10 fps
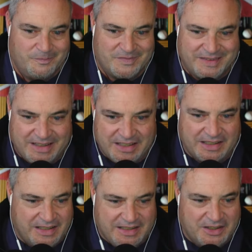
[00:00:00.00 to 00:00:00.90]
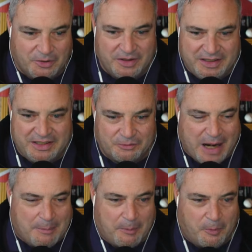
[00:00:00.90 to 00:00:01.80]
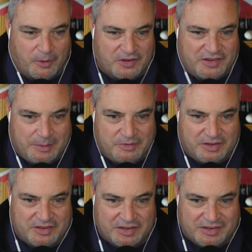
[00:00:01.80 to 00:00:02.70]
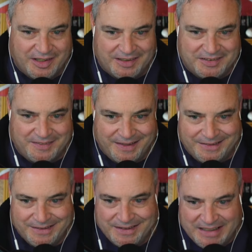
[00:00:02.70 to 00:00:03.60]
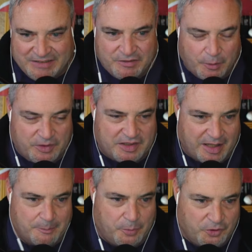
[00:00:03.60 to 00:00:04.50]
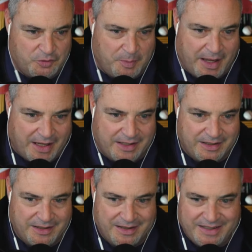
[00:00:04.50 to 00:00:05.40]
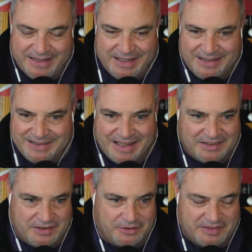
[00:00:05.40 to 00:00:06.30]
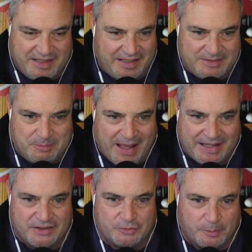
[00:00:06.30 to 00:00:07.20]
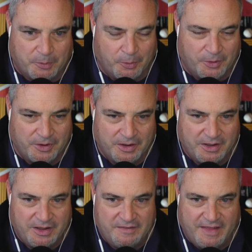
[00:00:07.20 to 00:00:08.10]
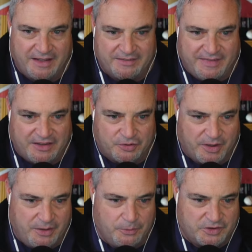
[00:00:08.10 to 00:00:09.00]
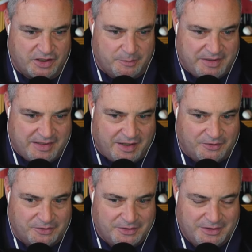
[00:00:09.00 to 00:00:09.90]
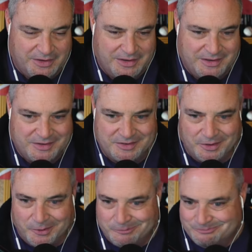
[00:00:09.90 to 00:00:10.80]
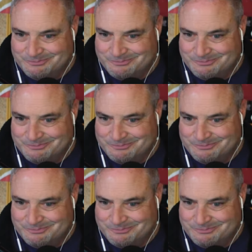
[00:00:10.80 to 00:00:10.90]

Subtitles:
Ian Rappaport seems to suggest that even though he's gotten pushback, he didn't necessarily take back his report that Trey was going to be dealt. So